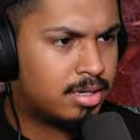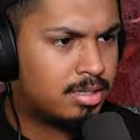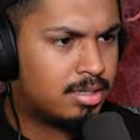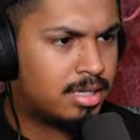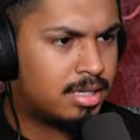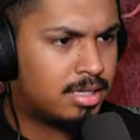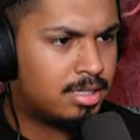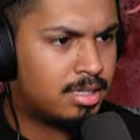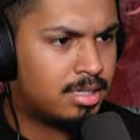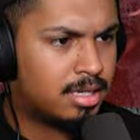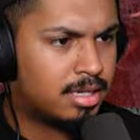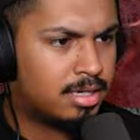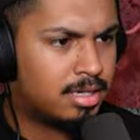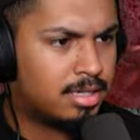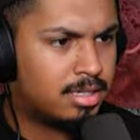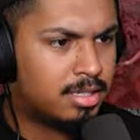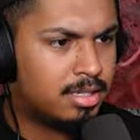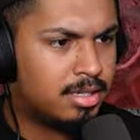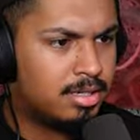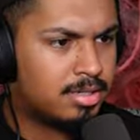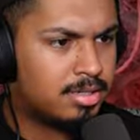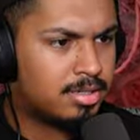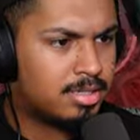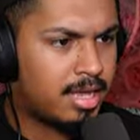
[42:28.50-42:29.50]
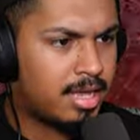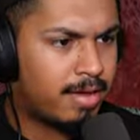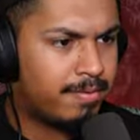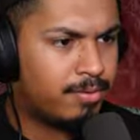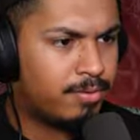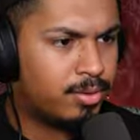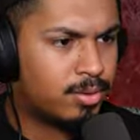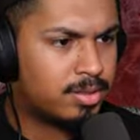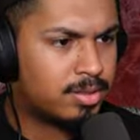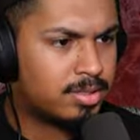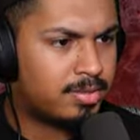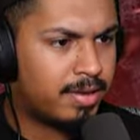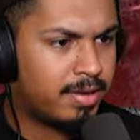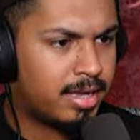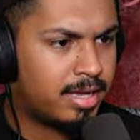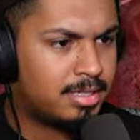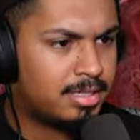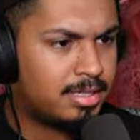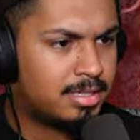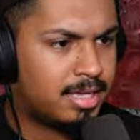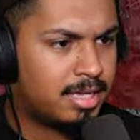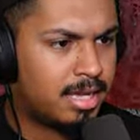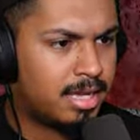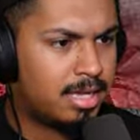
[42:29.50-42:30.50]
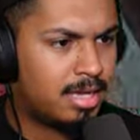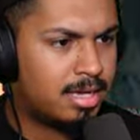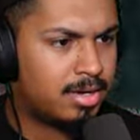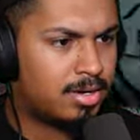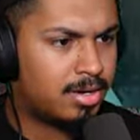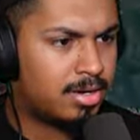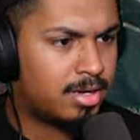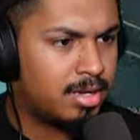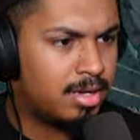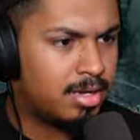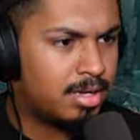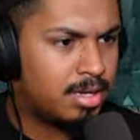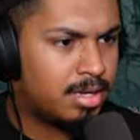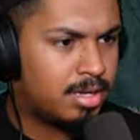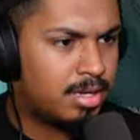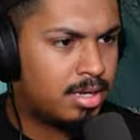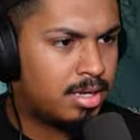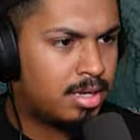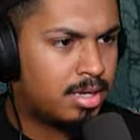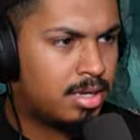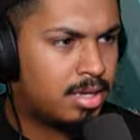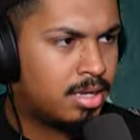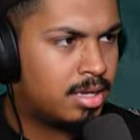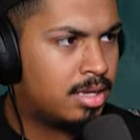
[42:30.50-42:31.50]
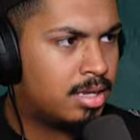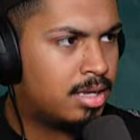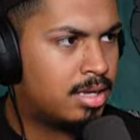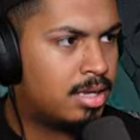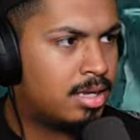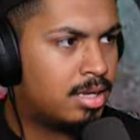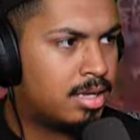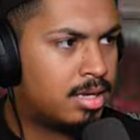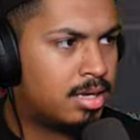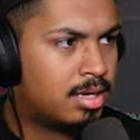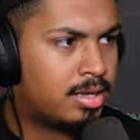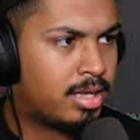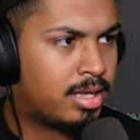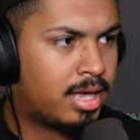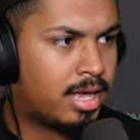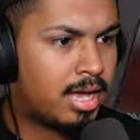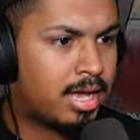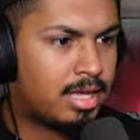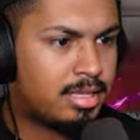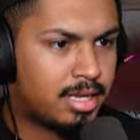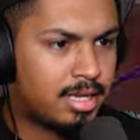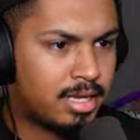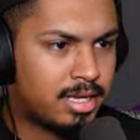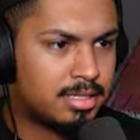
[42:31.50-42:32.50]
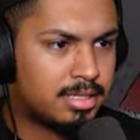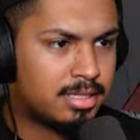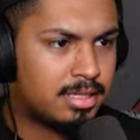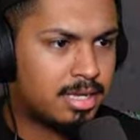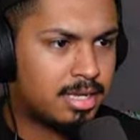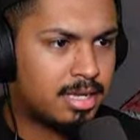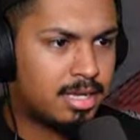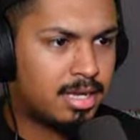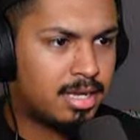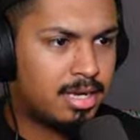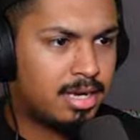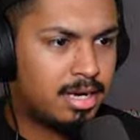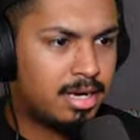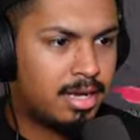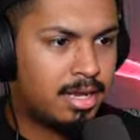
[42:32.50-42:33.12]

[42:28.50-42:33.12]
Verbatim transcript: Or is he still on the loose? That fool was fast as hell. Okay, I think he's dead.